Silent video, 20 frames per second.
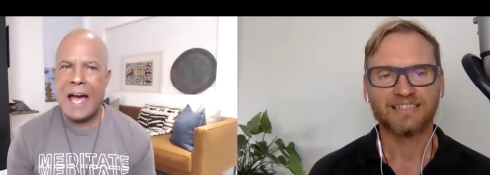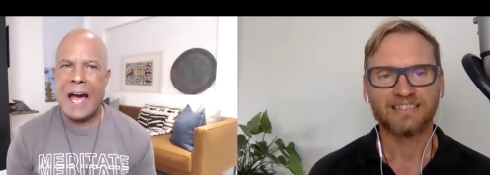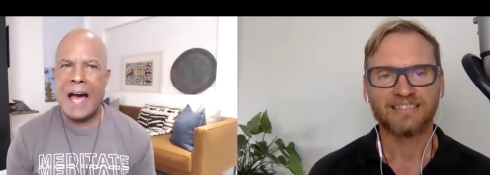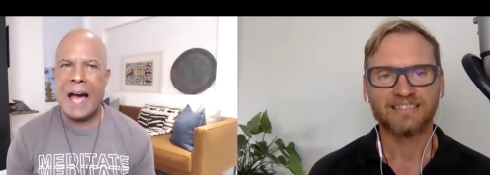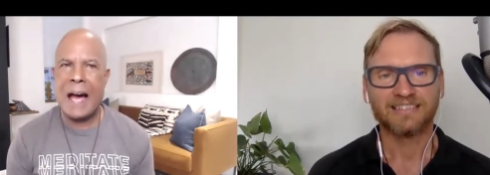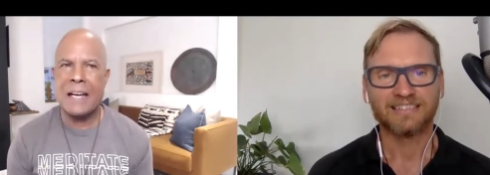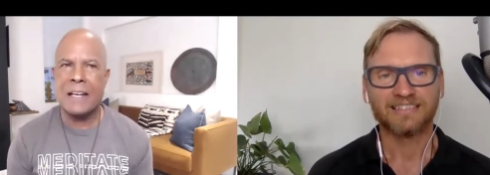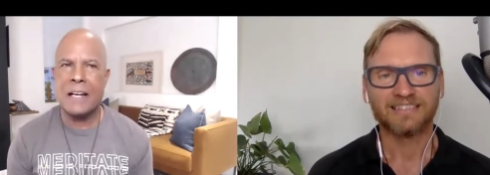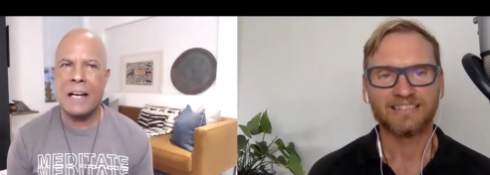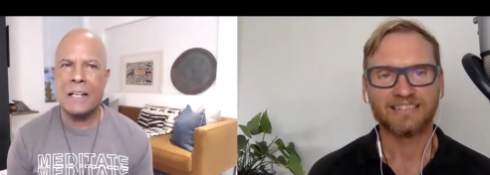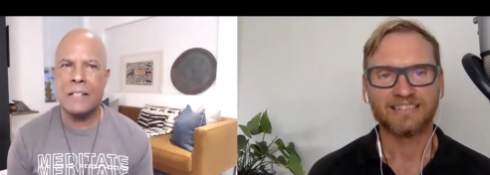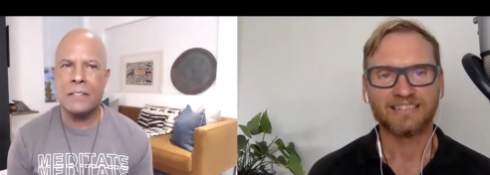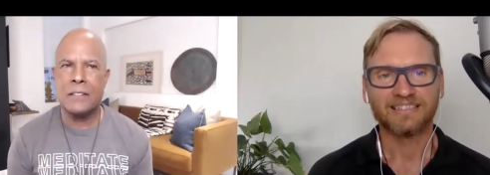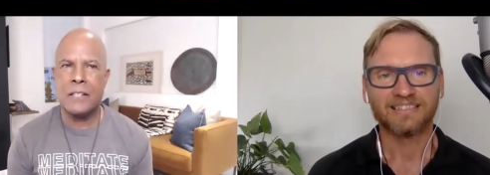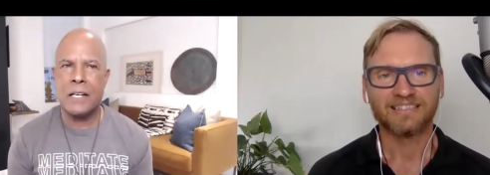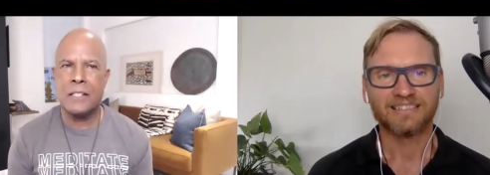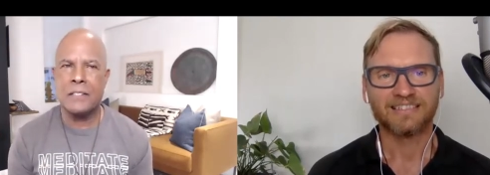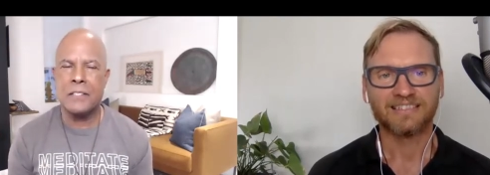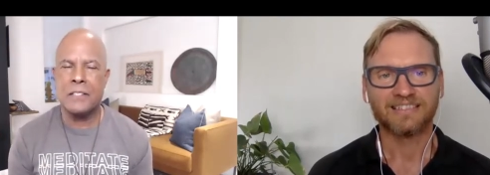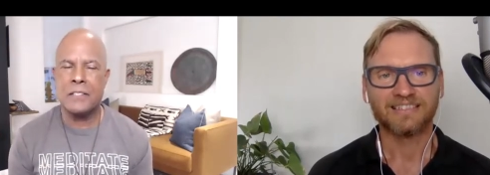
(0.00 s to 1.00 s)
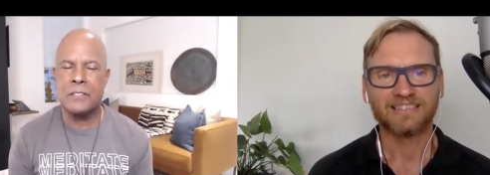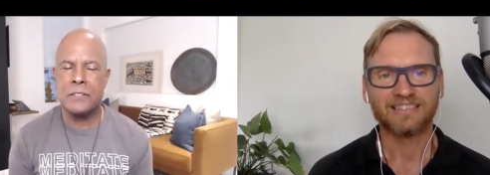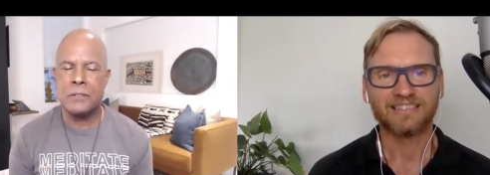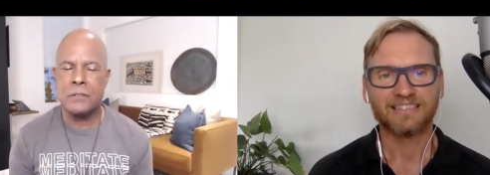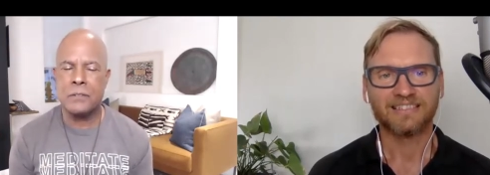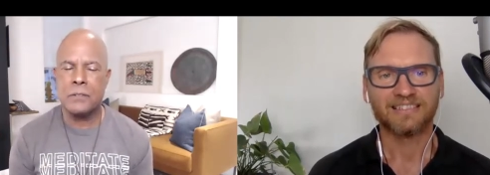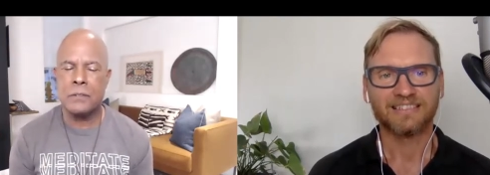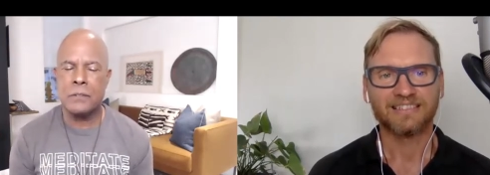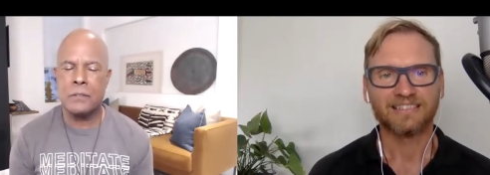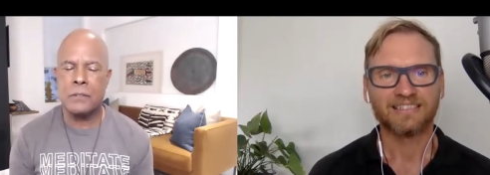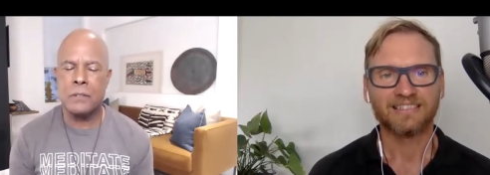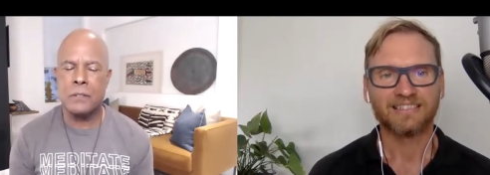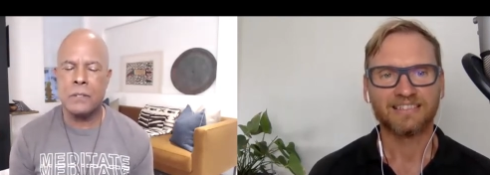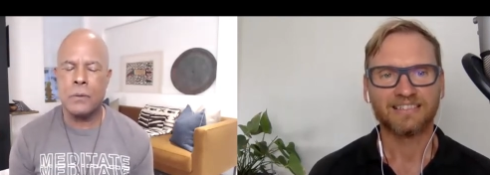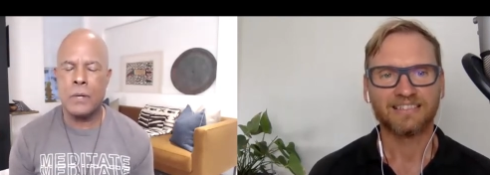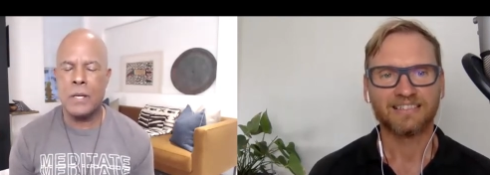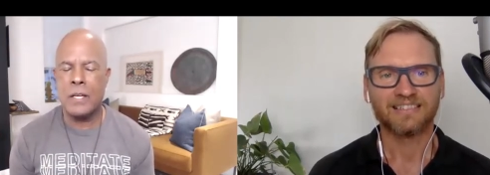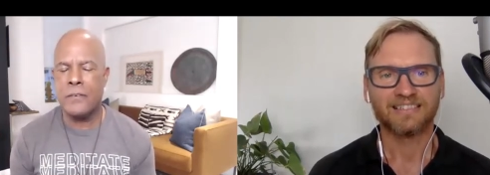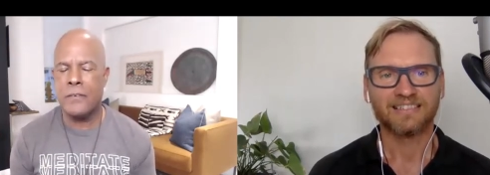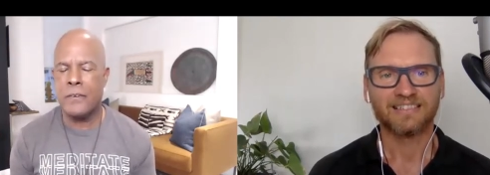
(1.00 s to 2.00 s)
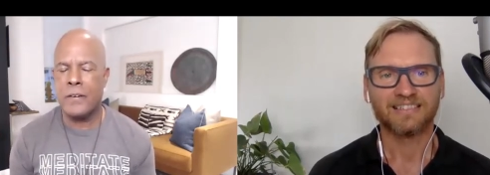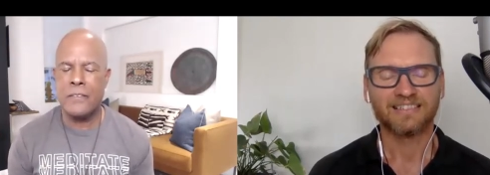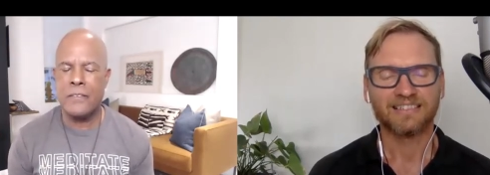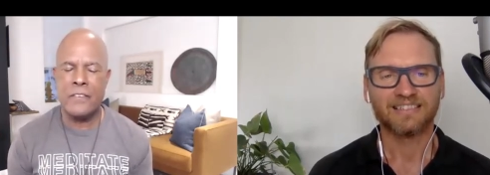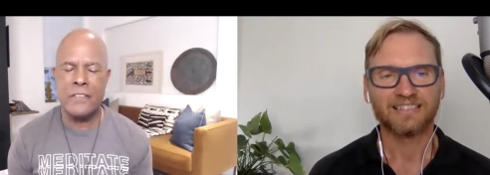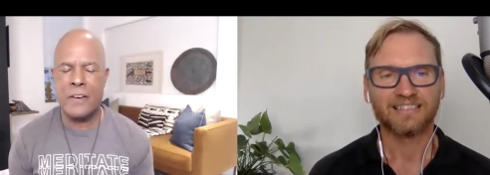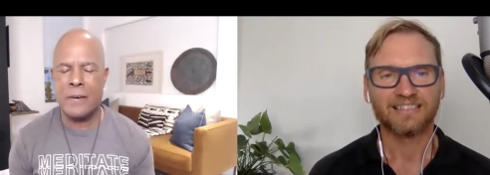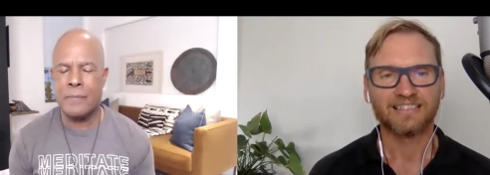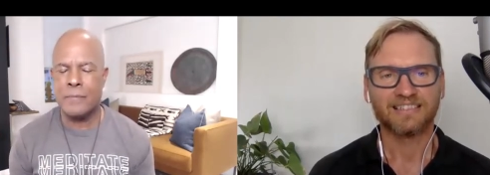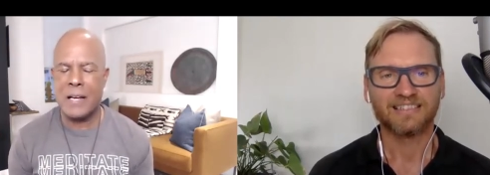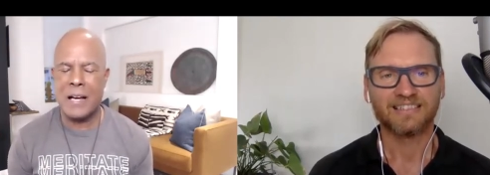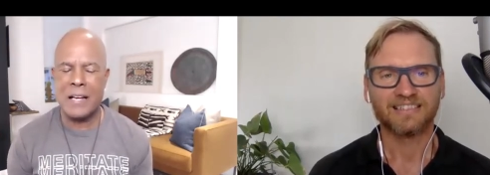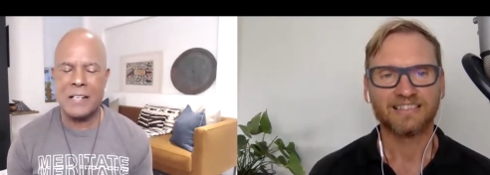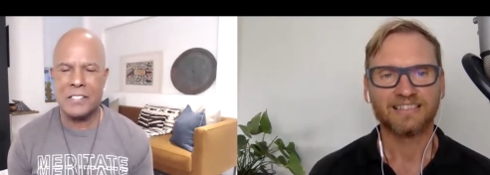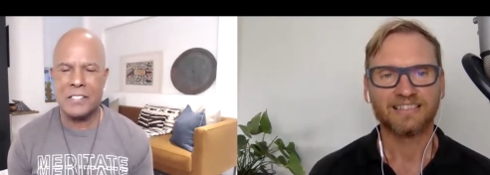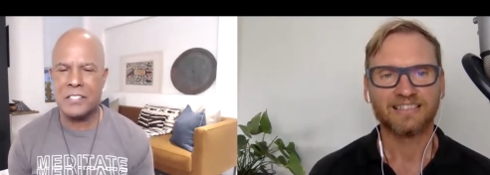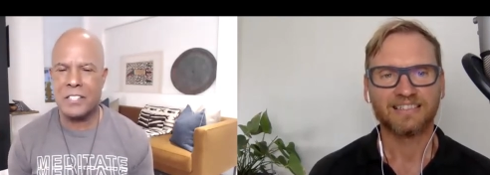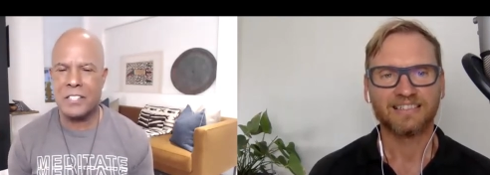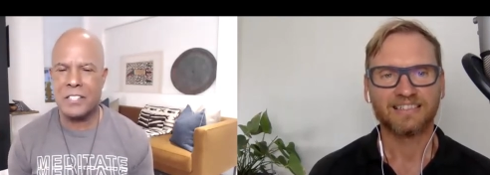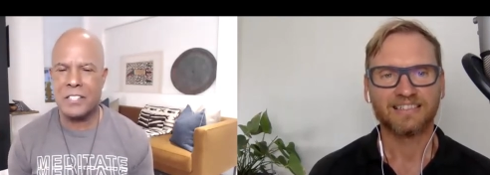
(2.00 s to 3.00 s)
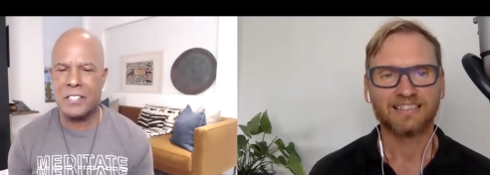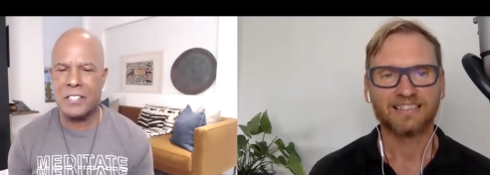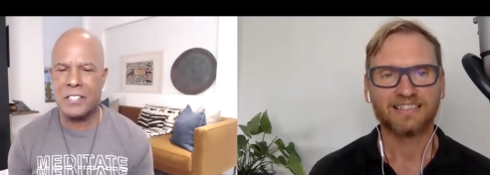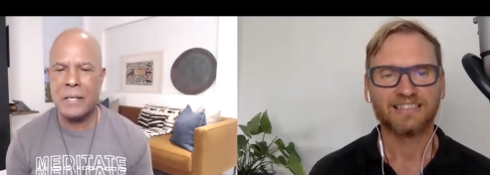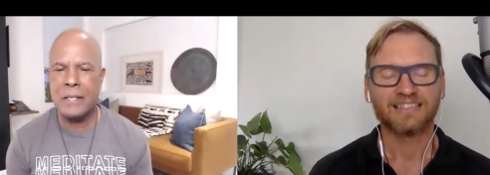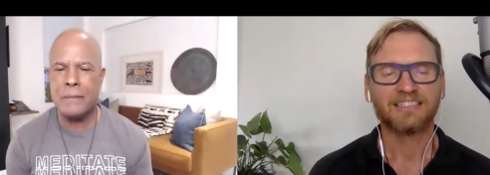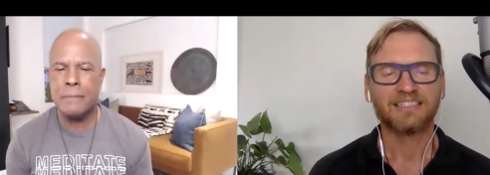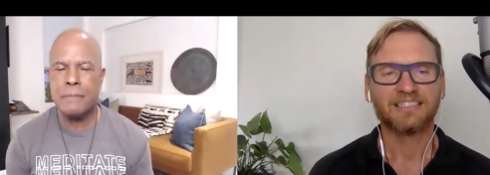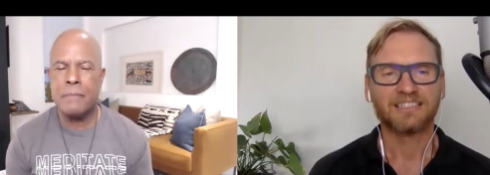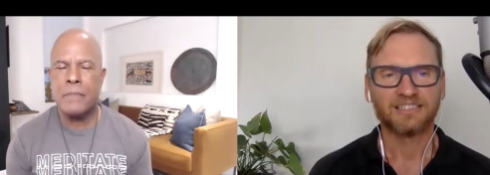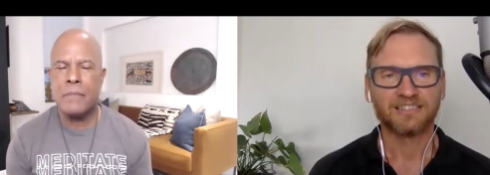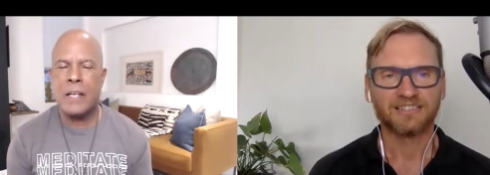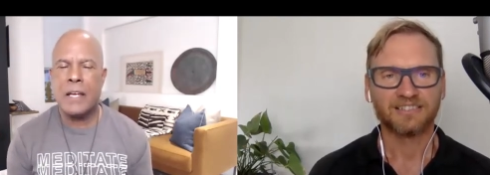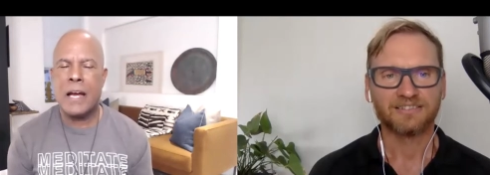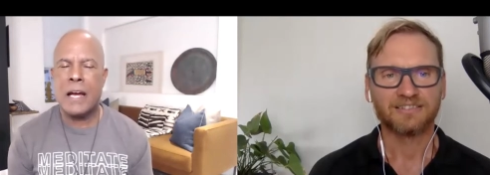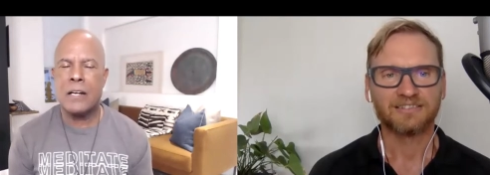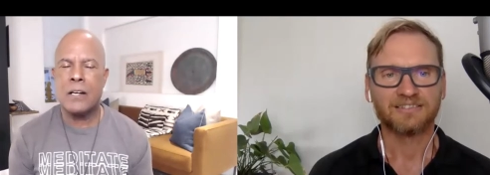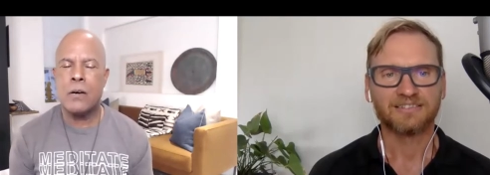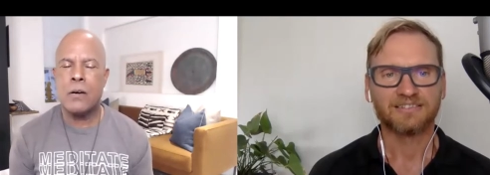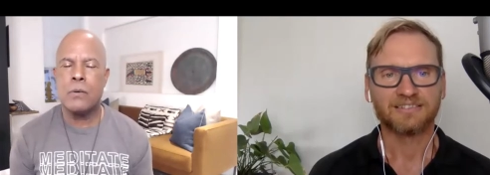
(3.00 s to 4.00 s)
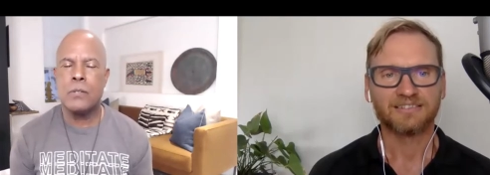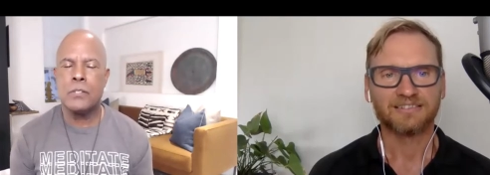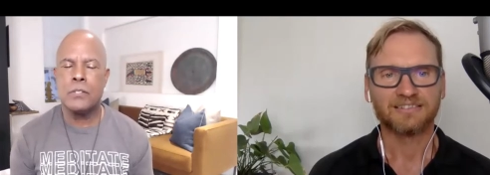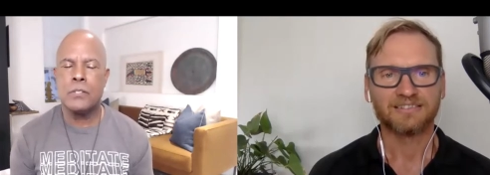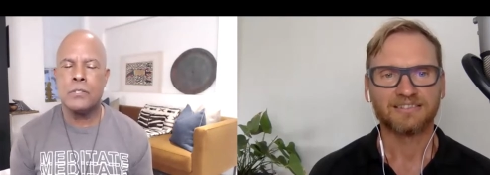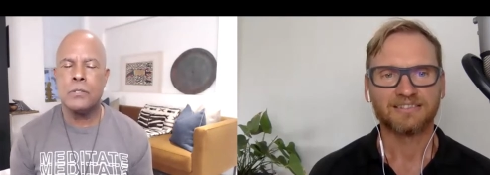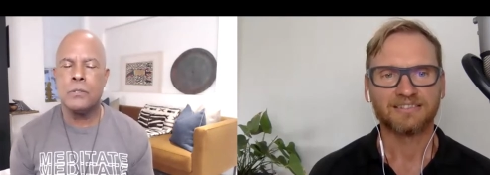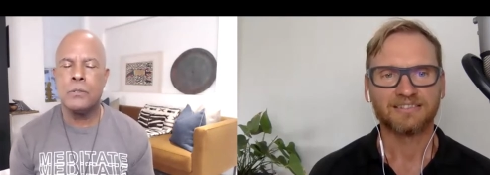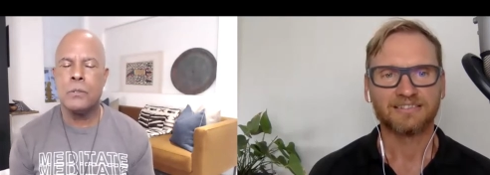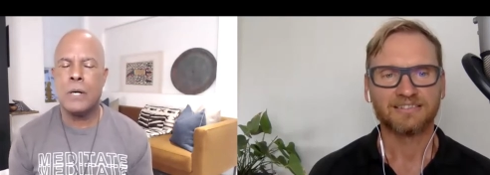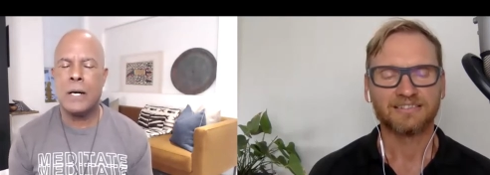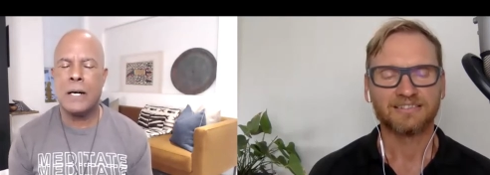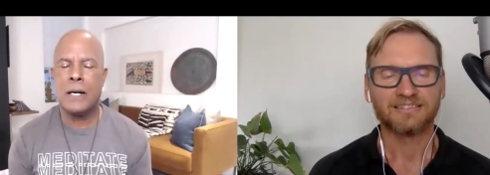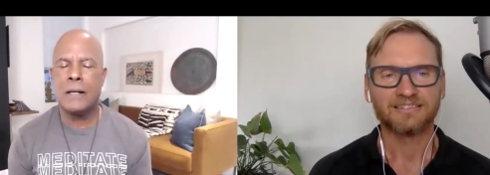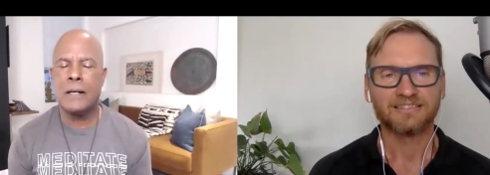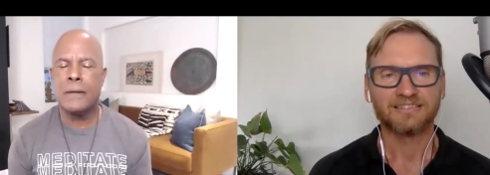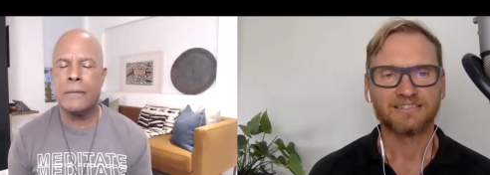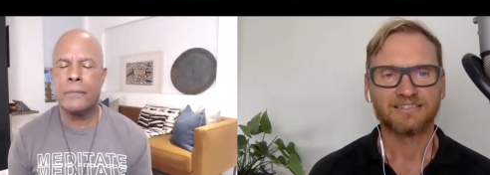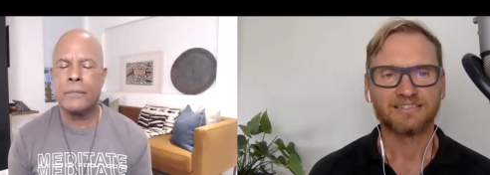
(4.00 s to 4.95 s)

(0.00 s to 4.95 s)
Speaker 1: I I, I just you know even if I'm kind of sleepy, I go into uh,